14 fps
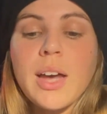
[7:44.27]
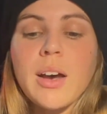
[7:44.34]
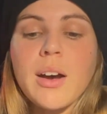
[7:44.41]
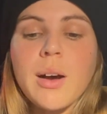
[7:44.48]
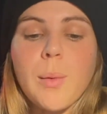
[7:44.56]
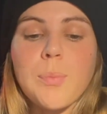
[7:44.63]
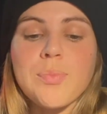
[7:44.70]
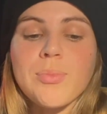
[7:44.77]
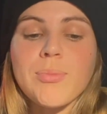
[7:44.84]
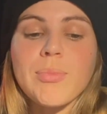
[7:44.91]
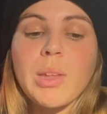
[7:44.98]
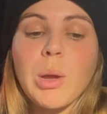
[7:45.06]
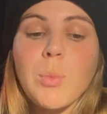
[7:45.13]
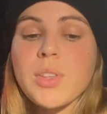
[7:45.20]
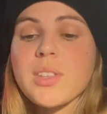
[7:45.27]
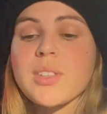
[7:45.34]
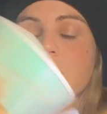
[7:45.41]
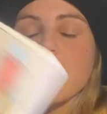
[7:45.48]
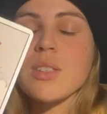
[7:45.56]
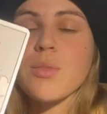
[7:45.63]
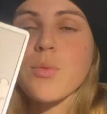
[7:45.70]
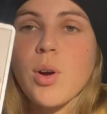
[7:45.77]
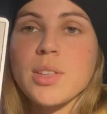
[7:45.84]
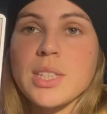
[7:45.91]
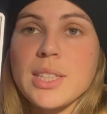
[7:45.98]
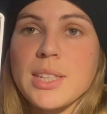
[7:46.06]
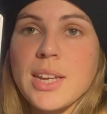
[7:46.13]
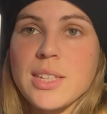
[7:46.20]
Um, and with the Six of
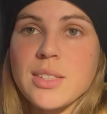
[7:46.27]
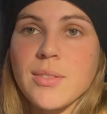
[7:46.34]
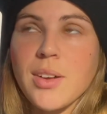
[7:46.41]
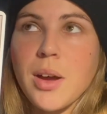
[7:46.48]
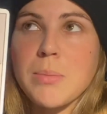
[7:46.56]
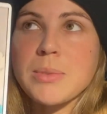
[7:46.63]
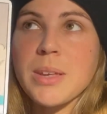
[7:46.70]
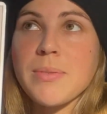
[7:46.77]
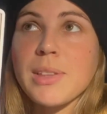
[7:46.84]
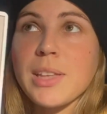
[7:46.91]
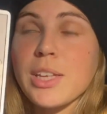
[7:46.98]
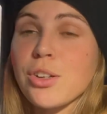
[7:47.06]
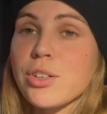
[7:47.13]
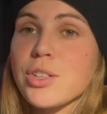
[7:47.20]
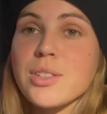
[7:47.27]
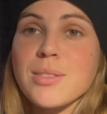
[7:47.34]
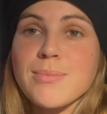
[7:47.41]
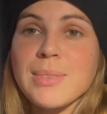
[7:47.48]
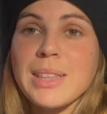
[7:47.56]
Wands and the Ace of Cups, I feel like you're just,